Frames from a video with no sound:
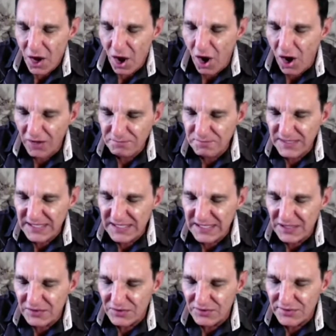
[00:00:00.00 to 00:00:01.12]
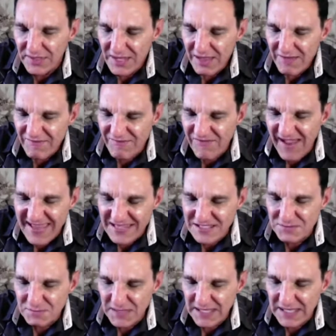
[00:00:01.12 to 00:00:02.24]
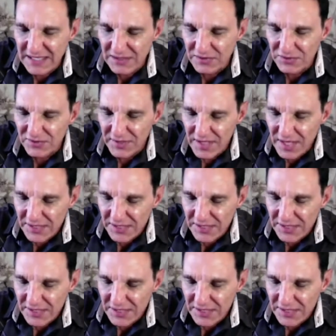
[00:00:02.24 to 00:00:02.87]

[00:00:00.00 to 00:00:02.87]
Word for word: heart be healed, veins be healed,